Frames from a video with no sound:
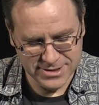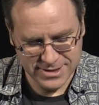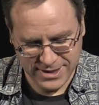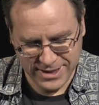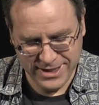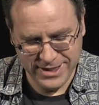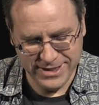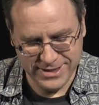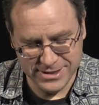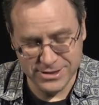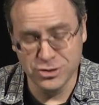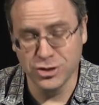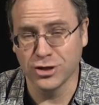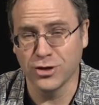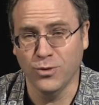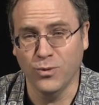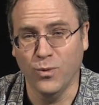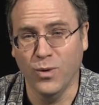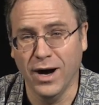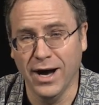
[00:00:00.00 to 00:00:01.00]
and it took
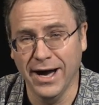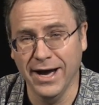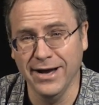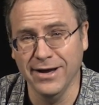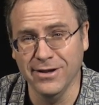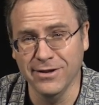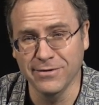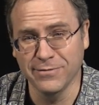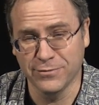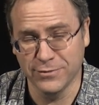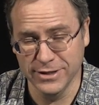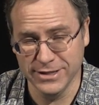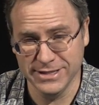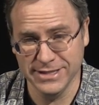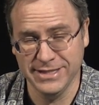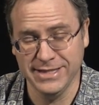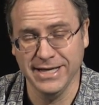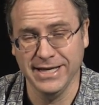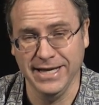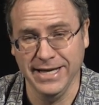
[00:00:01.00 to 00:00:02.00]
a while for it to
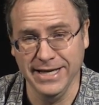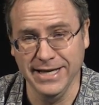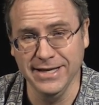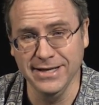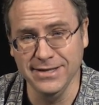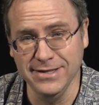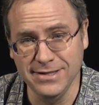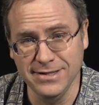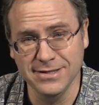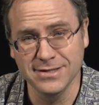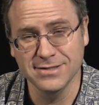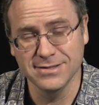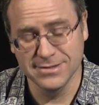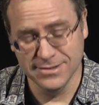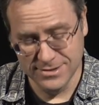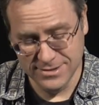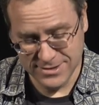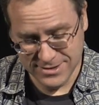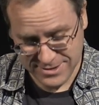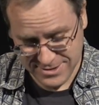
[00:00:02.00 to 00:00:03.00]
kick in,
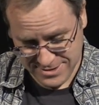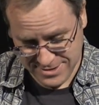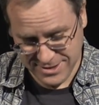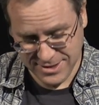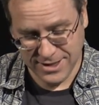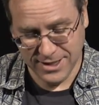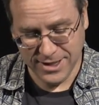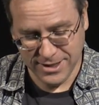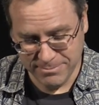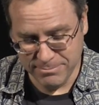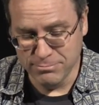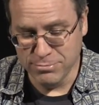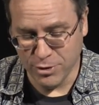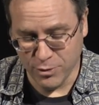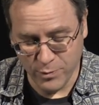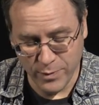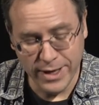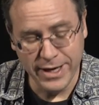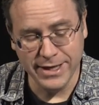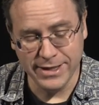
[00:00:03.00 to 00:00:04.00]

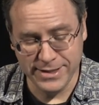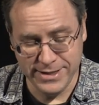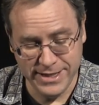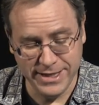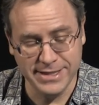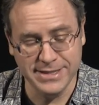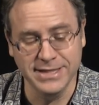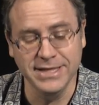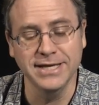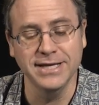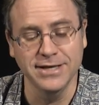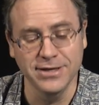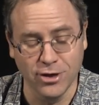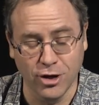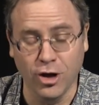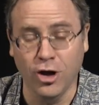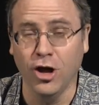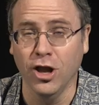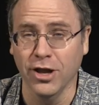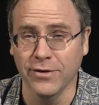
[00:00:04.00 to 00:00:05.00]
but when it kicked in,
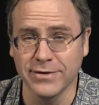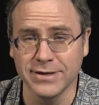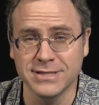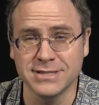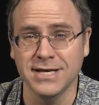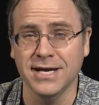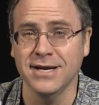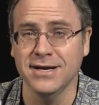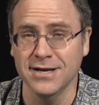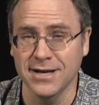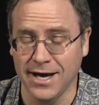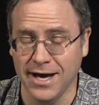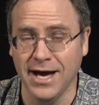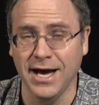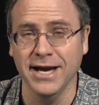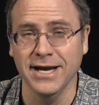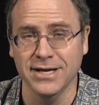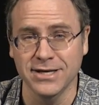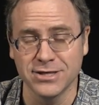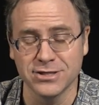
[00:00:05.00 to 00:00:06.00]
all of a sudden,
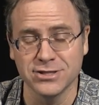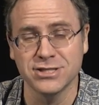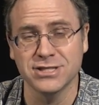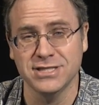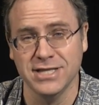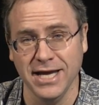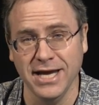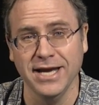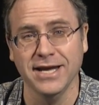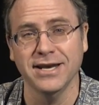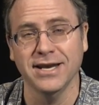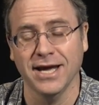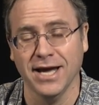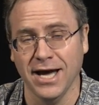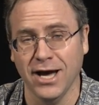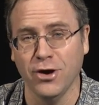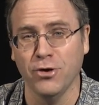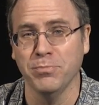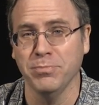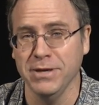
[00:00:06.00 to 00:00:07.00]
I understand
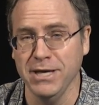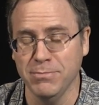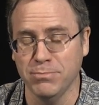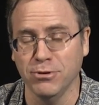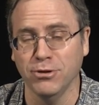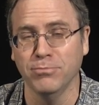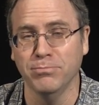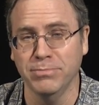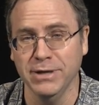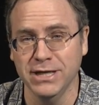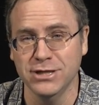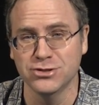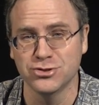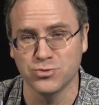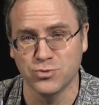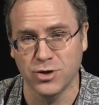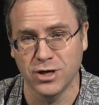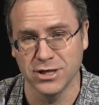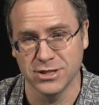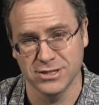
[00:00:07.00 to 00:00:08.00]
how people binge
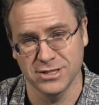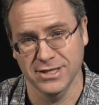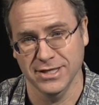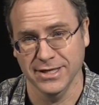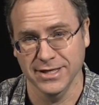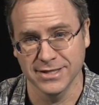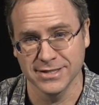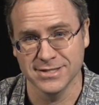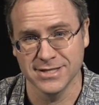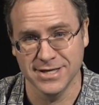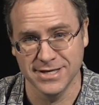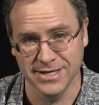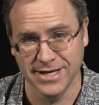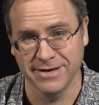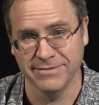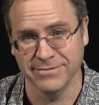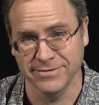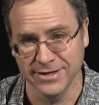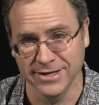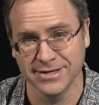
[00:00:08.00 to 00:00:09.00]
watch things on
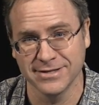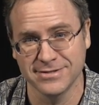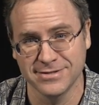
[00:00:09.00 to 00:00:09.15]
Netflix.